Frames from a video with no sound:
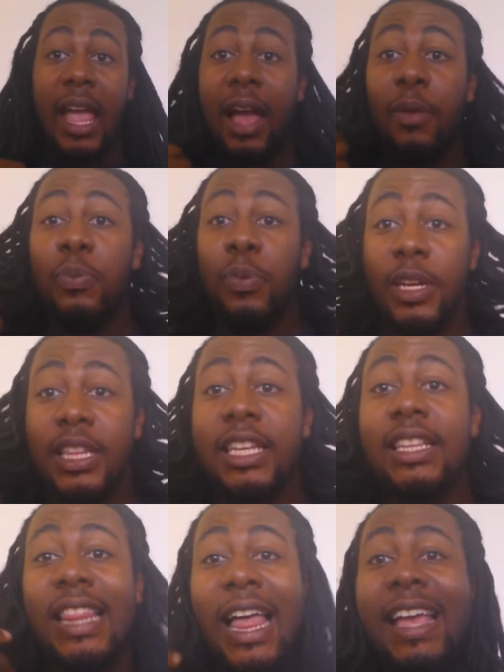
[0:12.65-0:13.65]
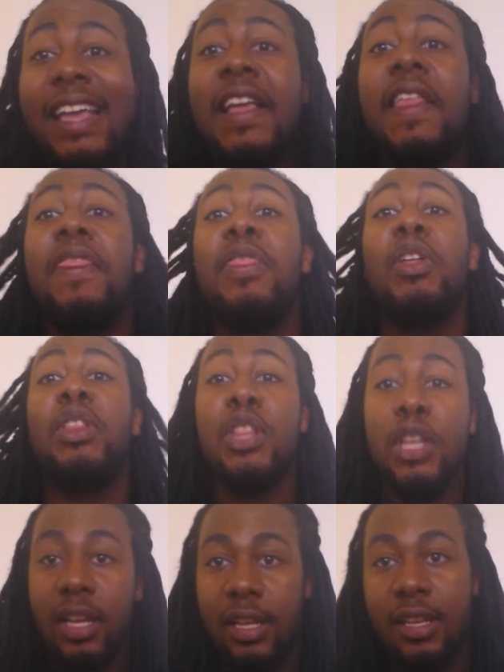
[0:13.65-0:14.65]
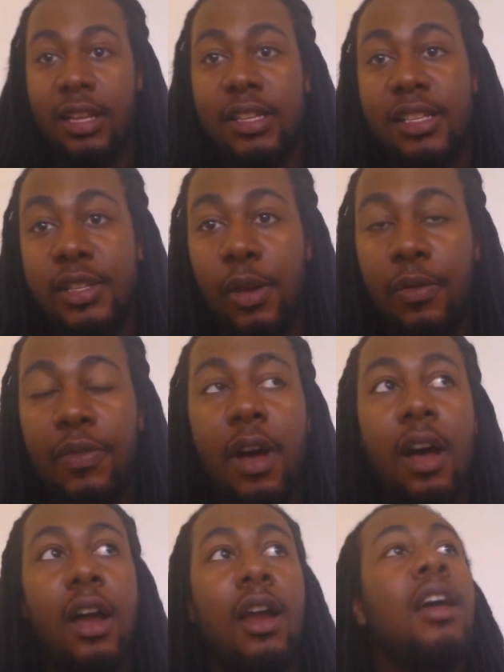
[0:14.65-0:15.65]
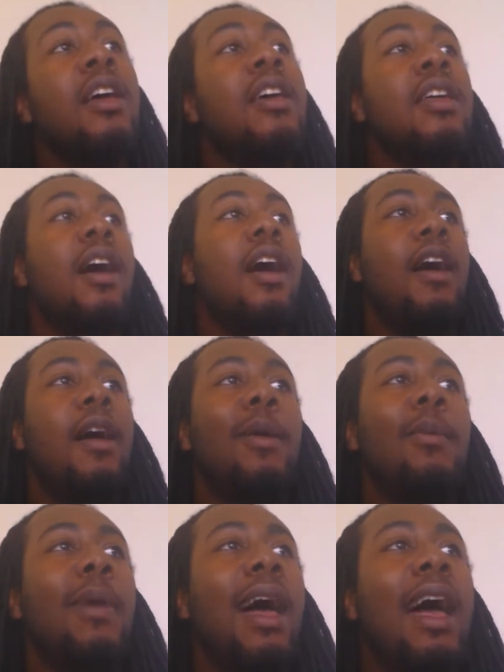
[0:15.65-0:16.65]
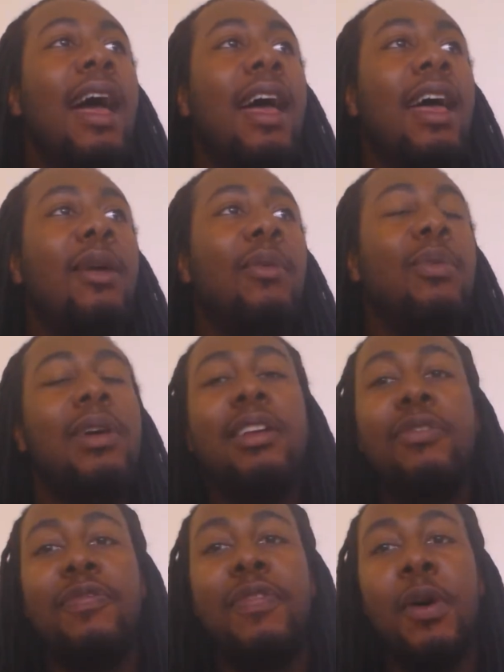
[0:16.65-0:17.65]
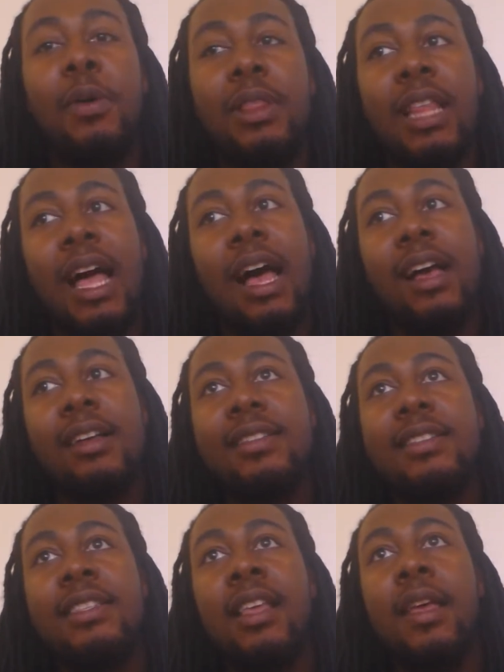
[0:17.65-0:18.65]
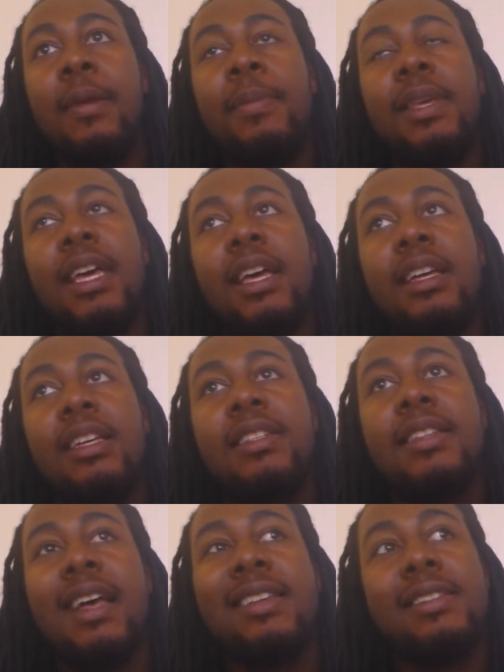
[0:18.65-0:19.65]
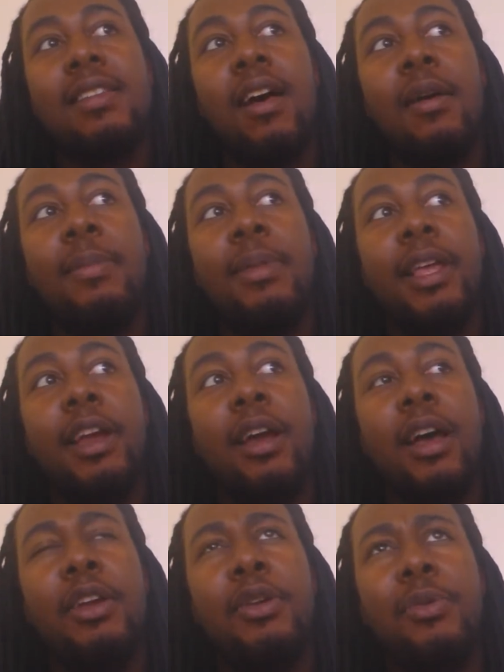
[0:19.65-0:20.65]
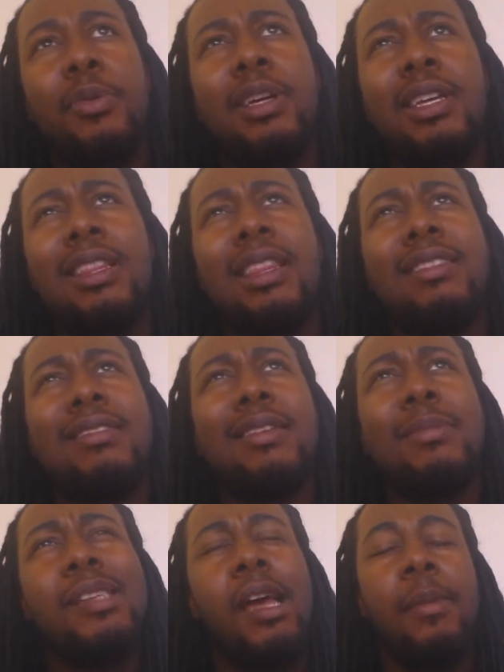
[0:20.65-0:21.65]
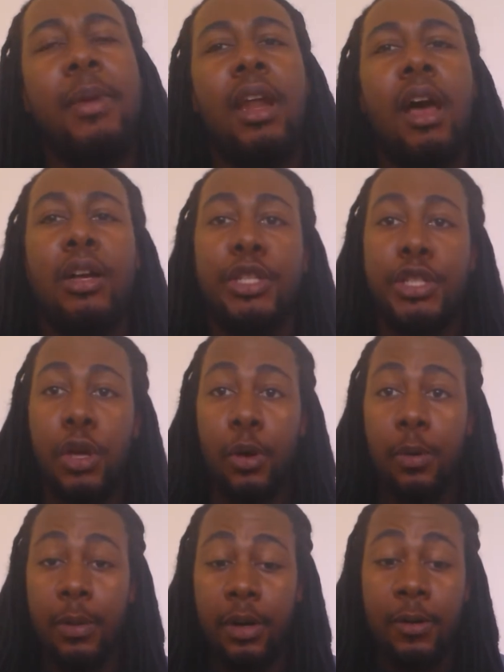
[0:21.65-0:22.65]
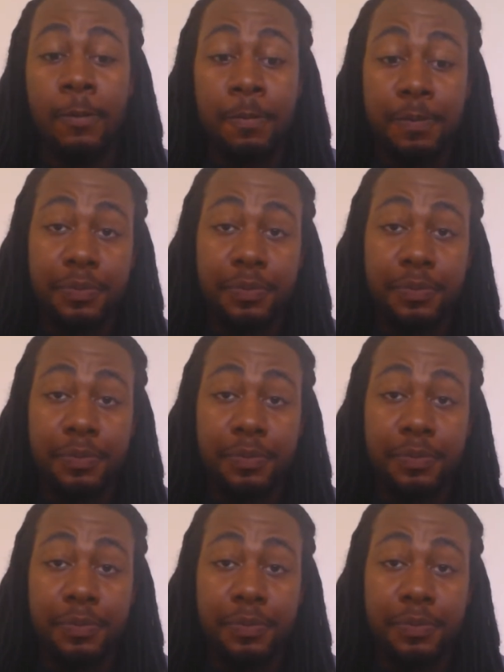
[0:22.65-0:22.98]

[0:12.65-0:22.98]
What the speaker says: I really like the look so far. I wanted Faux Locs because I saw Blair Underwood sometime in October